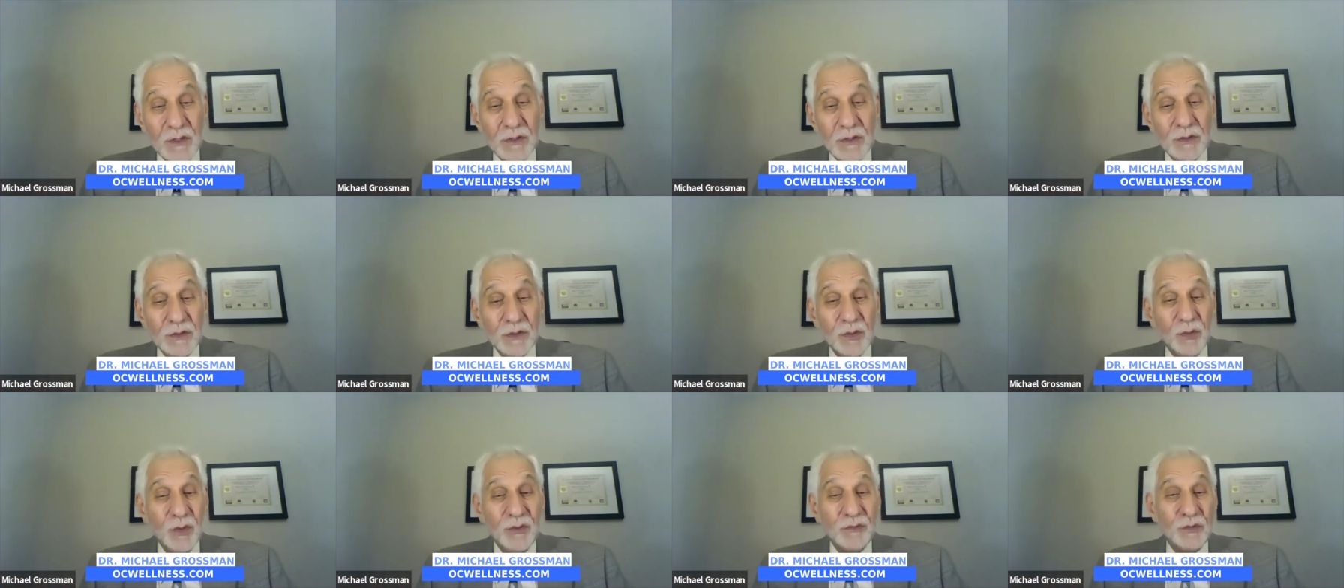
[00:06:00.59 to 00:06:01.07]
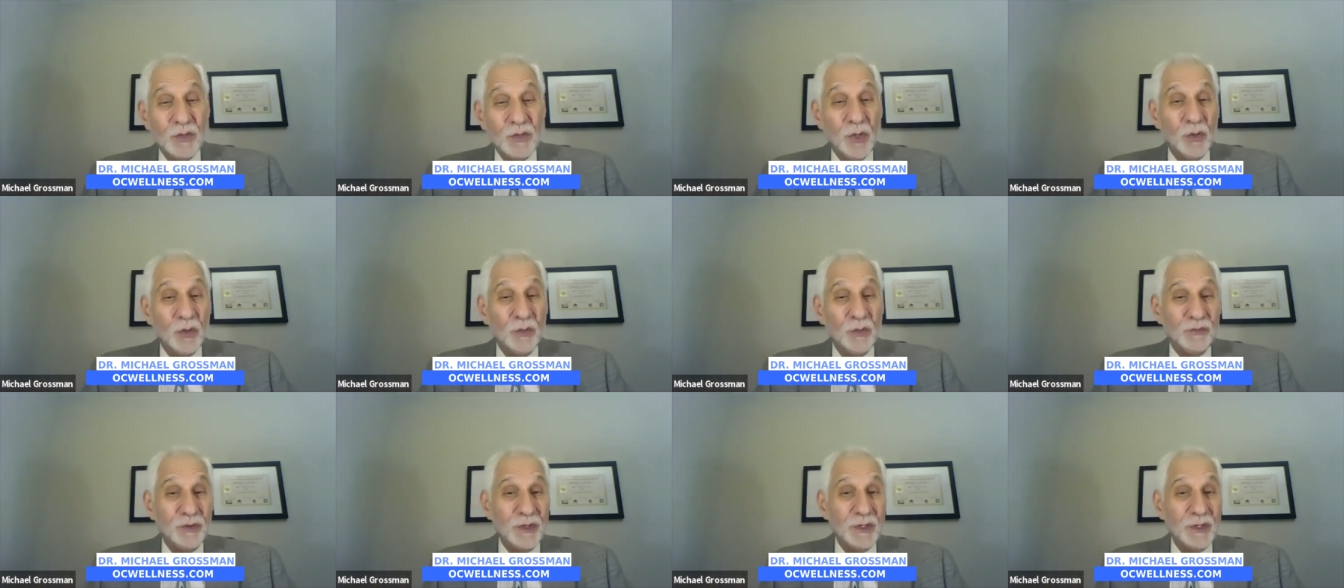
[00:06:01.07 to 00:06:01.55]
So we've
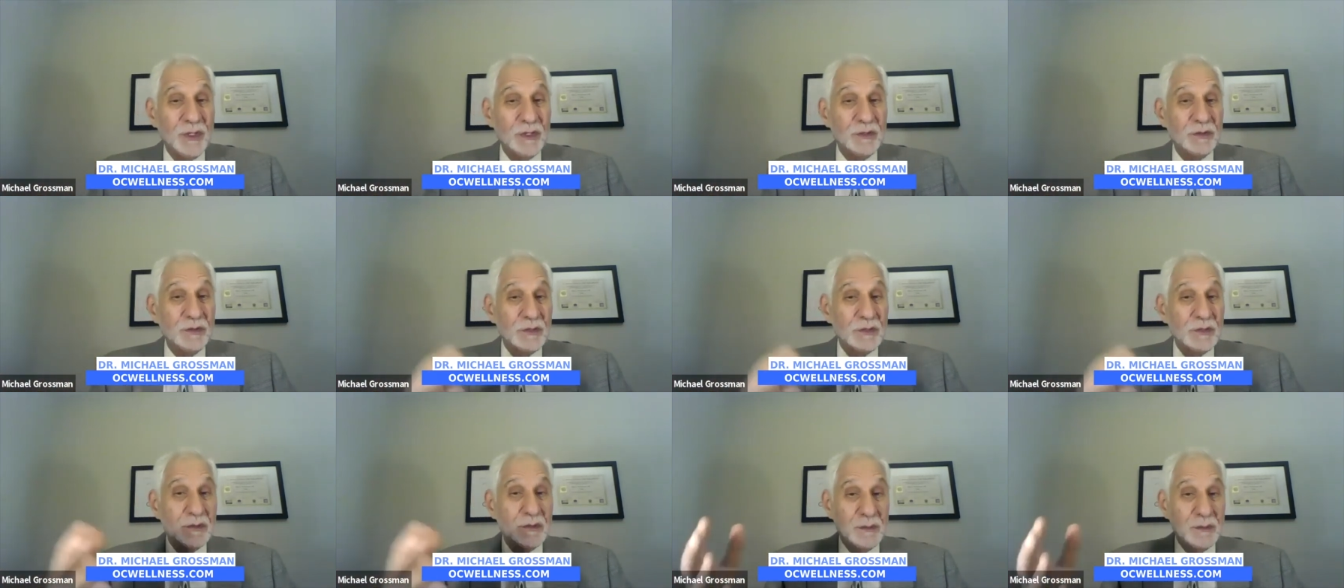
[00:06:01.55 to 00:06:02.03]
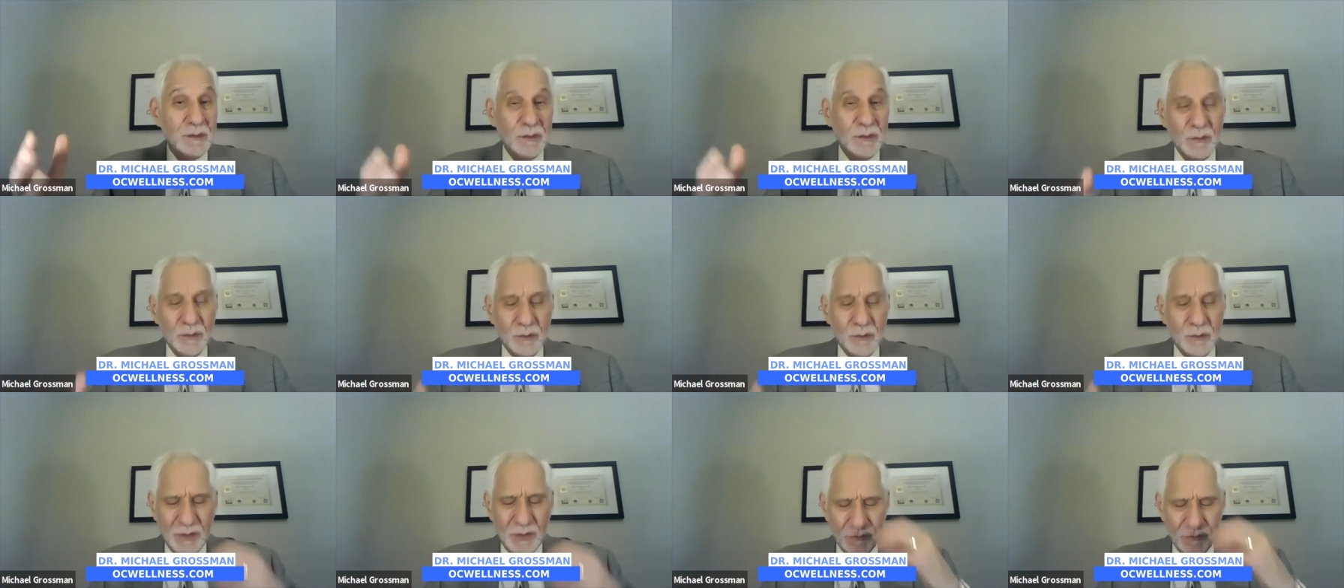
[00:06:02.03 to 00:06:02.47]
told for years, we've